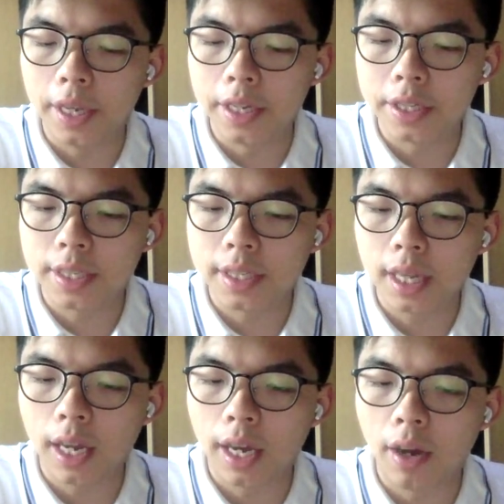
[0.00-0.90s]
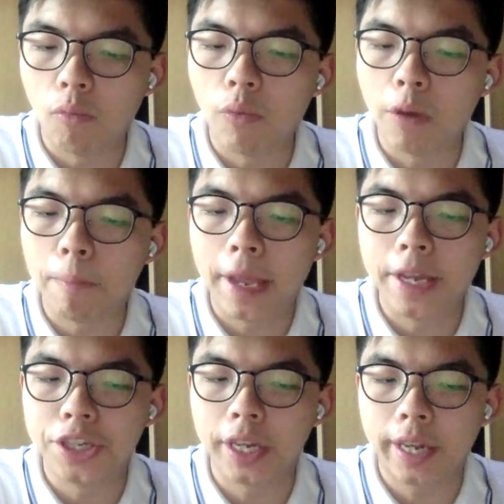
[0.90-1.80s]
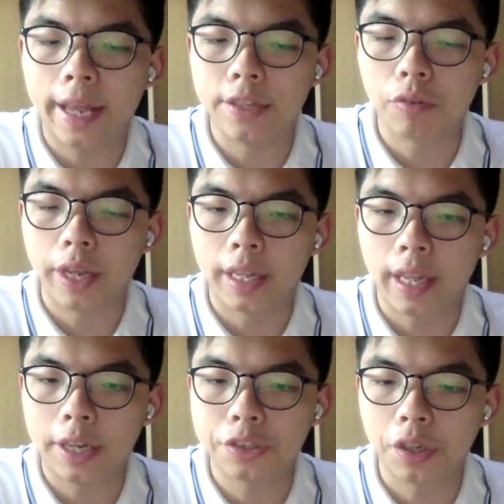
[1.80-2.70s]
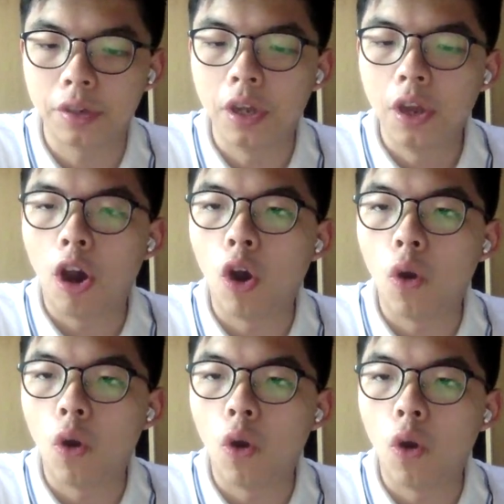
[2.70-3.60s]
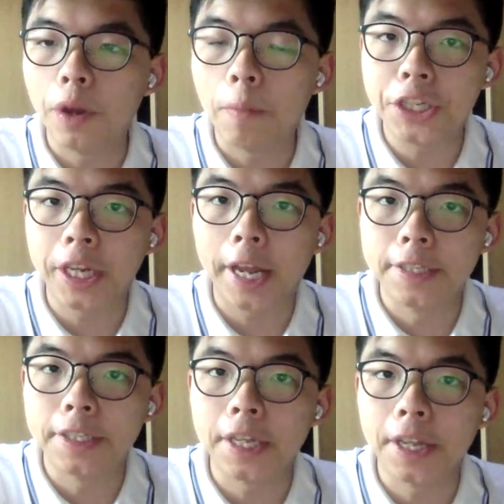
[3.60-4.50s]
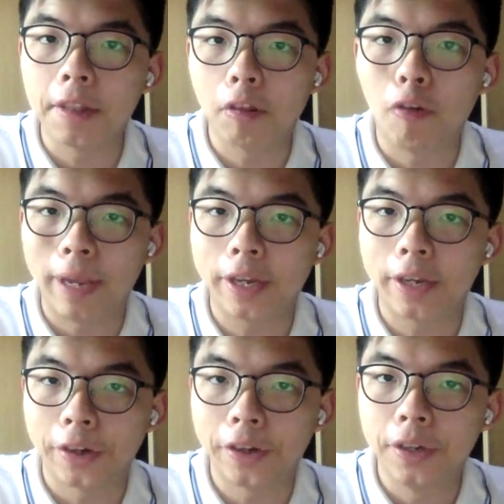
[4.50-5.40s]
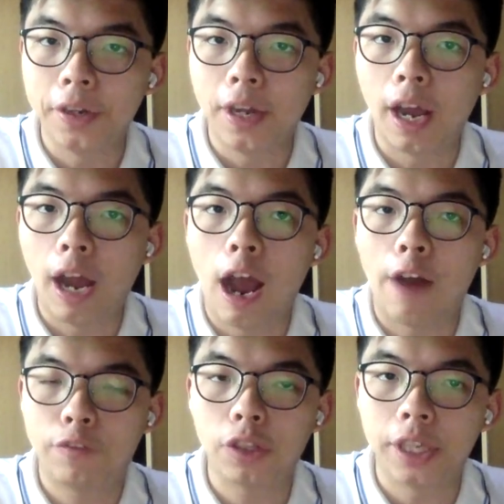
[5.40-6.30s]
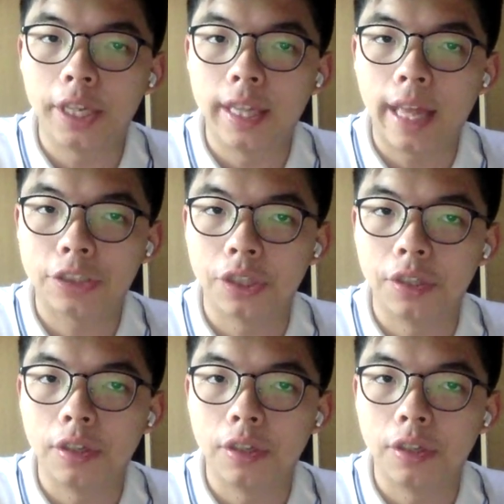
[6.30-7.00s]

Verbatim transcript: is uh, will Beijing cancel the election or will Beijing unseat lawmaker after the election?